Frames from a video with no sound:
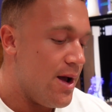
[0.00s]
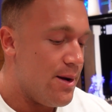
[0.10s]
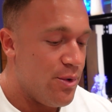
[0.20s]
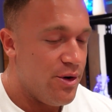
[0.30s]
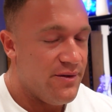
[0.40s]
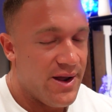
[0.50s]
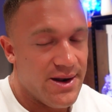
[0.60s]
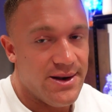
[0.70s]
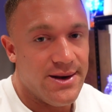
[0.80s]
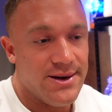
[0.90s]
I'm
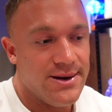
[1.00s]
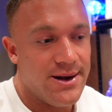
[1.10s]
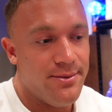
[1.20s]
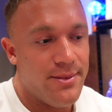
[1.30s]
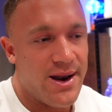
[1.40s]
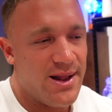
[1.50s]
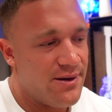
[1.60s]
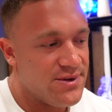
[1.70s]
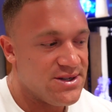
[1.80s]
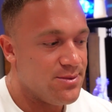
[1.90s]
motivated and I
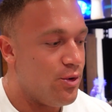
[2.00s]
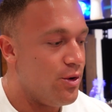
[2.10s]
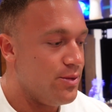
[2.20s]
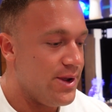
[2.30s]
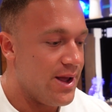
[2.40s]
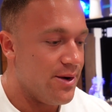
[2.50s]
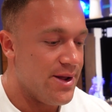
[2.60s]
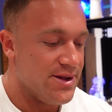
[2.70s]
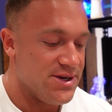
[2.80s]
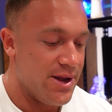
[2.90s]
love the support we get
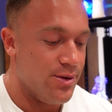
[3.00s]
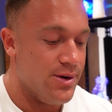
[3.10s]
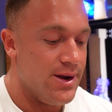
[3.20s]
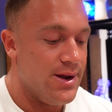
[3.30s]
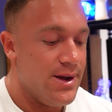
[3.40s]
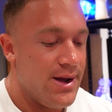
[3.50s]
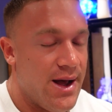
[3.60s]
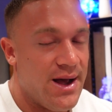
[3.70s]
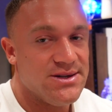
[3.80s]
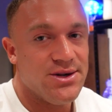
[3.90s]
around the channel.
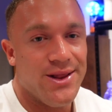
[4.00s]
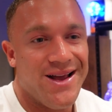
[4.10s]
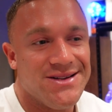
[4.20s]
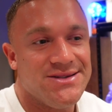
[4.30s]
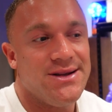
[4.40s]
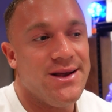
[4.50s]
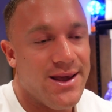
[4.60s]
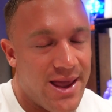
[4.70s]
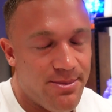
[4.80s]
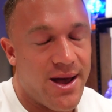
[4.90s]
So let's
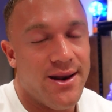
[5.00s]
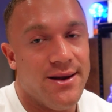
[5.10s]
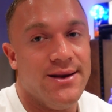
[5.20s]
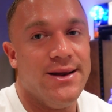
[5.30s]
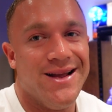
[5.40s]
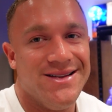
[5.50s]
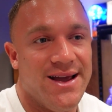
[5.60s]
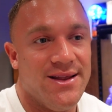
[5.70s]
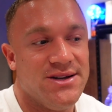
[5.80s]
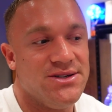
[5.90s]
keep at it and
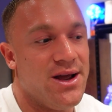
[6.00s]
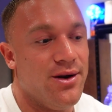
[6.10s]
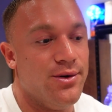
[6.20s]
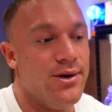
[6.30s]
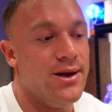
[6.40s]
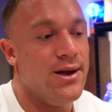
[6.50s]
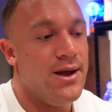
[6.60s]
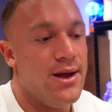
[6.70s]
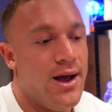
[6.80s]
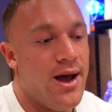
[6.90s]
take this channel
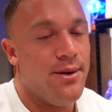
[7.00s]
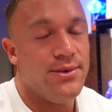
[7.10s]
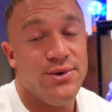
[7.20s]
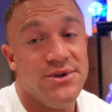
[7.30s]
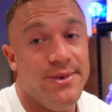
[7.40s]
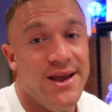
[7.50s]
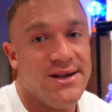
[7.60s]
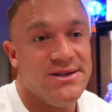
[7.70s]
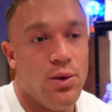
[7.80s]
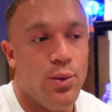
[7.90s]
to as big
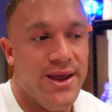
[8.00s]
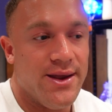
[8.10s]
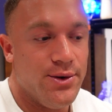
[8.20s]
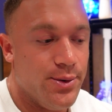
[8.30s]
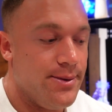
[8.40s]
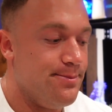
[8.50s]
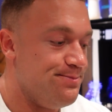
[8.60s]
as we can do it.